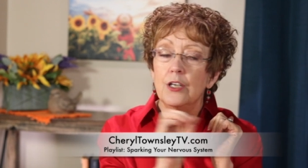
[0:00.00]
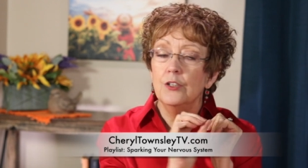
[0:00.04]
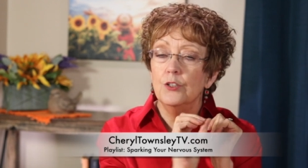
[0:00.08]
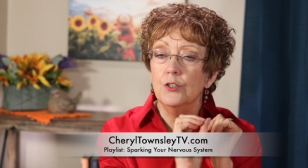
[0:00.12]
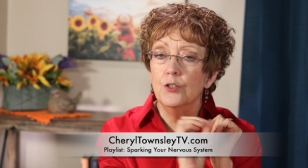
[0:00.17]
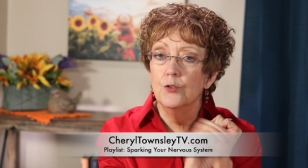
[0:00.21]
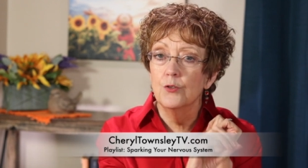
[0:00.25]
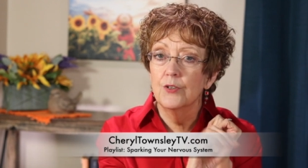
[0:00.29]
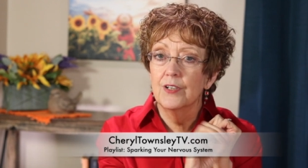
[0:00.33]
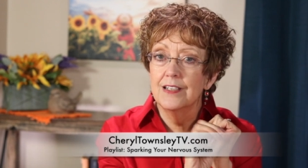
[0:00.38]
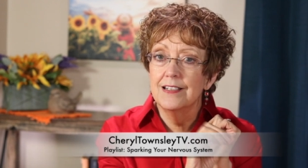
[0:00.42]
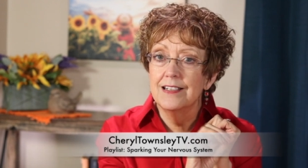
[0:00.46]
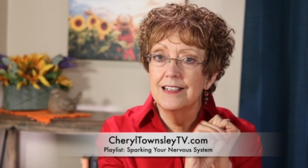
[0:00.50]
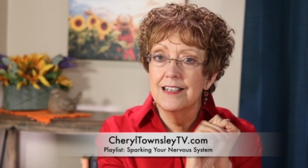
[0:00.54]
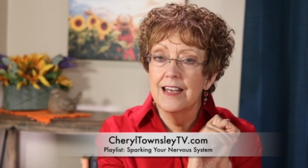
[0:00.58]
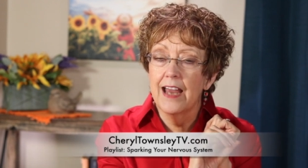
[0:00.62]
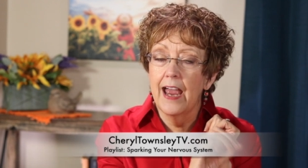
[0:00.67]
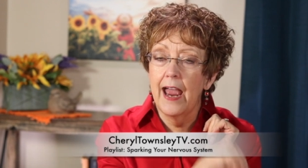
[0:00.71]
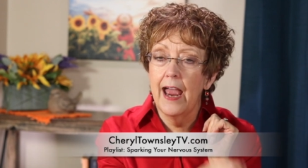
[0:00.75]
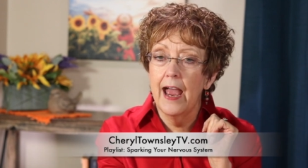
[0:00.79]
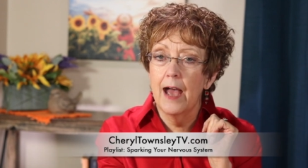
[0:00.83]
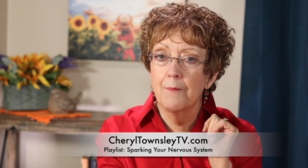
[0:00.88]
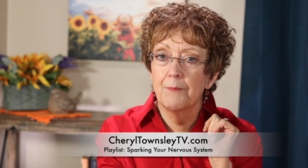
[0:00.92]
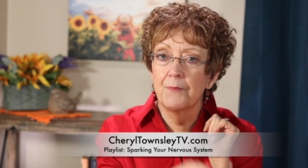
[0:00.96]
you can
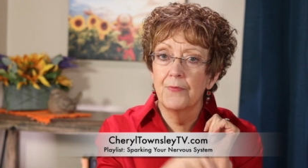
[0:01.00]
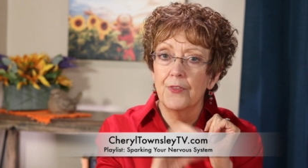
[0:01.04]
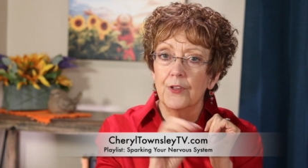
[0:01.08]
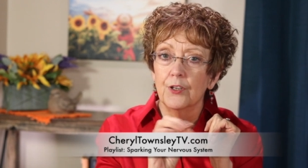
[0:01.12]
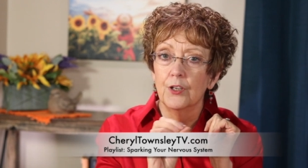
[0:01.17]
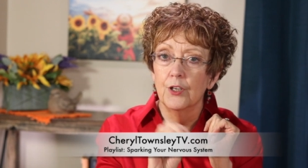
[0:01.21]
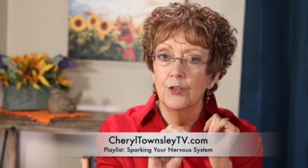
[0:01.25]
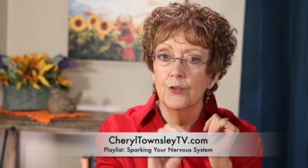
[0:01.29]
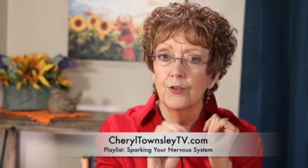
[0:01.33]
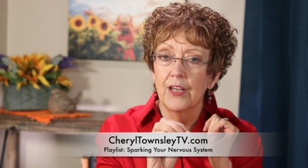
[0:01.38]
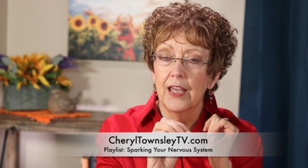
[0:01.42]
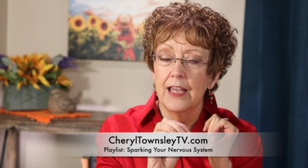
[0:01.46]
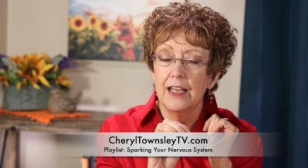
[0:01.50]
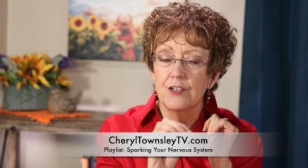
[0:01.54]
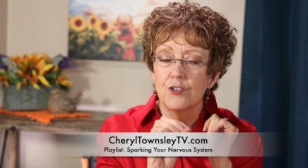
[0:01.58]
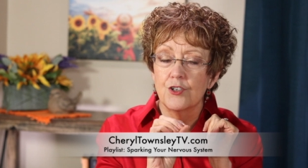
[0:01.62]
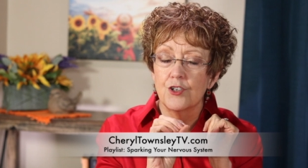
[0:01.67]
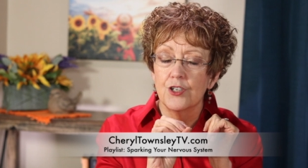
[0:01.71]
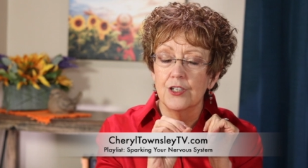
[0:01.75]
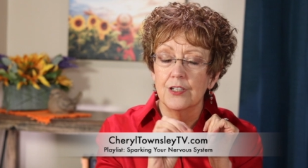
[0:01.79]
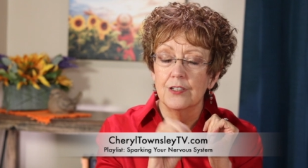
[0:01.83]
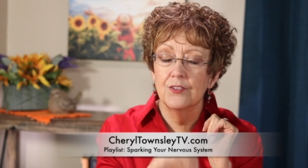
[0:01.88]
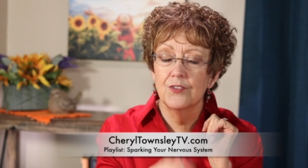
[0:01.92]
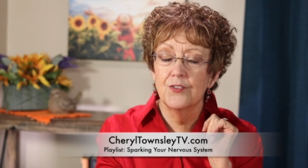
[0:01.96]
tap the
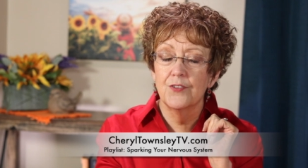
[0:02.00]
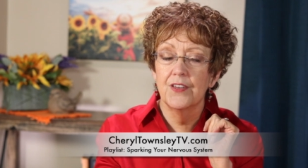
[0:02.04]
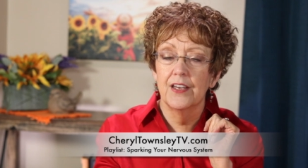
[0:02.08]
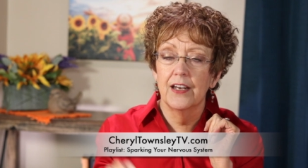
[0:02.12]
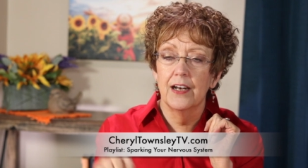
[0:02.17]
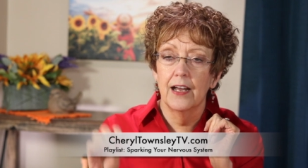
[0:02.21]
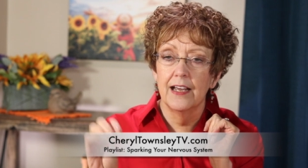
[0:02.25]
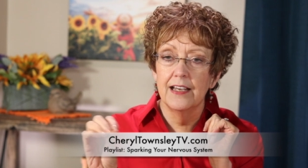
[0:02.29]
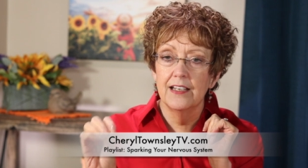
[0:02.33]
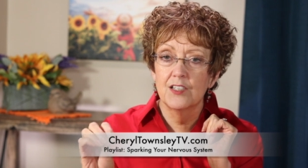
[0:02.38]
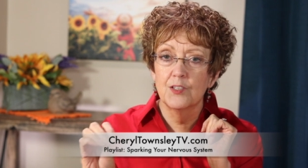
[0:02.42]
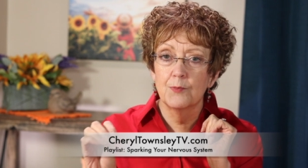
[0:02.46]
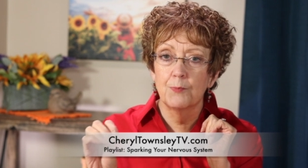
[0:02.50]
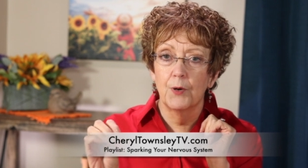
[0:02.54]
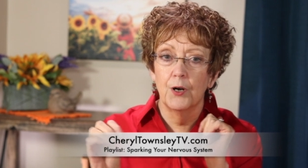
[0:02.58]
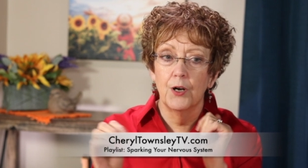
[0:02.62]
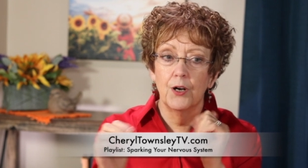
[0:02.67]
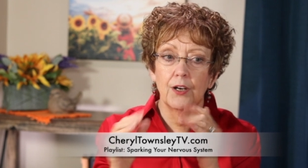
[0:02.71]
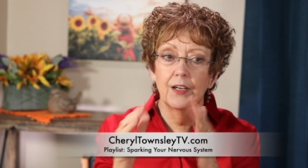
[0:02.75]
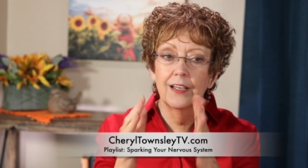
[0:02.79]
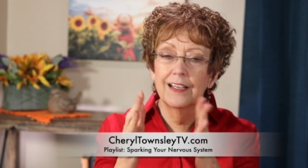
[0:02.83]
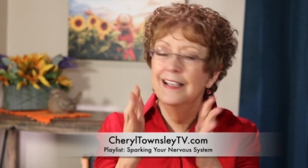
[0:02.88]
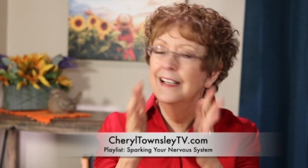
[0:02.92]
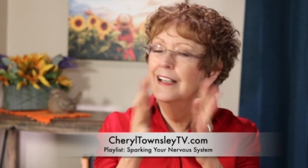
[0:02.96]
locations that I
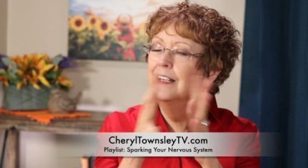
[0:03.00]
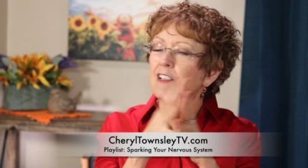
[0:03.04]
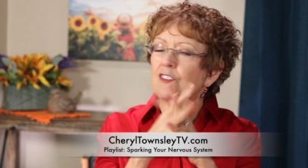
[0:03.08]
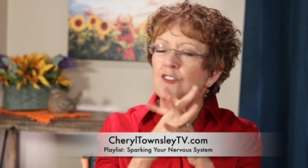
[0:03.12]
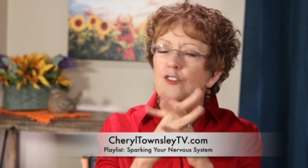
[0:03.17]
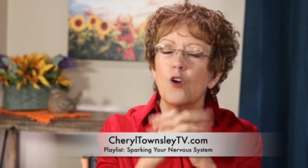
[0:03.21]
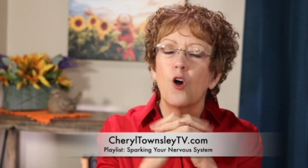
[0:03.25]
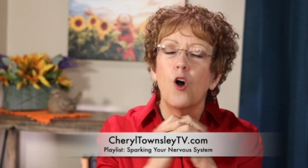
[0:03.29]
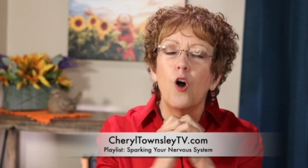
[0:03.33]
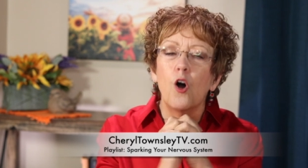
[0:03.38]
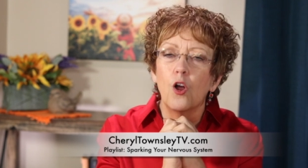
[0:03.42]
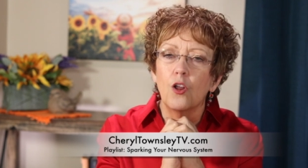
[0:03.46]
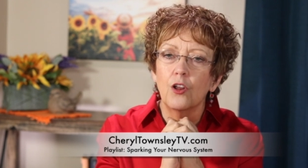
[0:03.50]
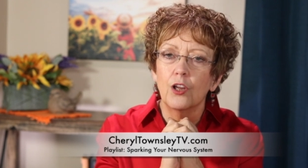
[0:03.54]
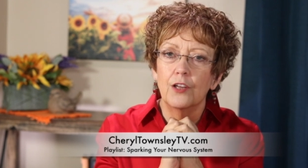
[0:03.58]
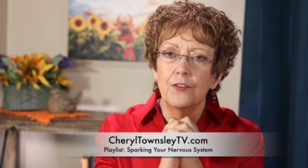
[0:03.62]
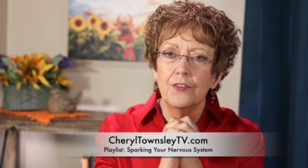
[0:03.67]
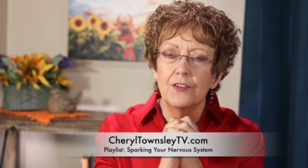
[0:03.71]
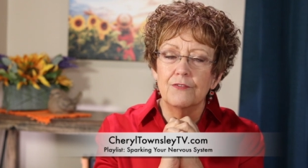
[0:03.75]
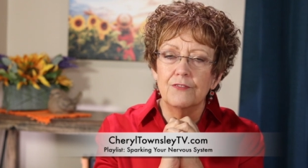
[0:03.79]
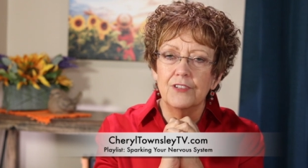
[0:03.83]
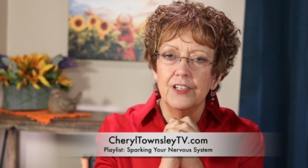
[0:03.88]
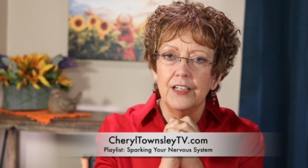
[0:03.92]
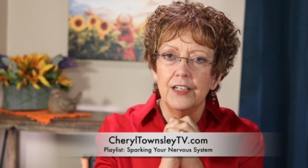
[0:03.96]
spark. It's all on
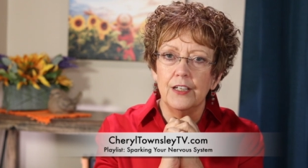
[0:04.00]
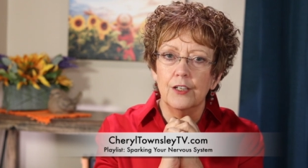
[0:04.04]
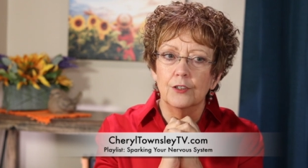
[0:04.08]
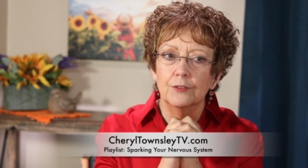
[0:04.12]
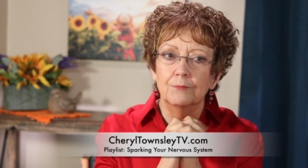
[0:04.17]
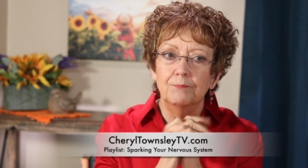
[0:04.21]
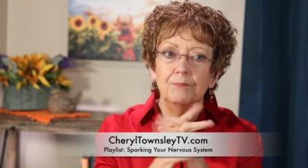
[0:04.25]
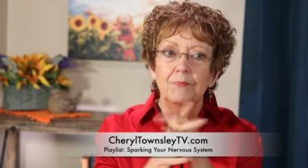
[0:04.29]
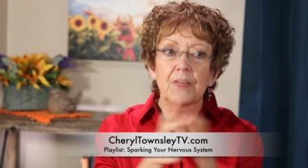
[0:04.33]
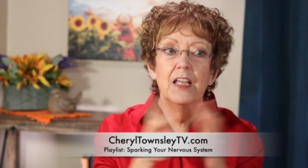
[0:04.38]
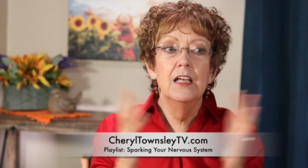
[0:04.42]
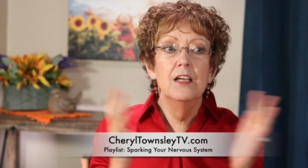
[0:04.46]
the video.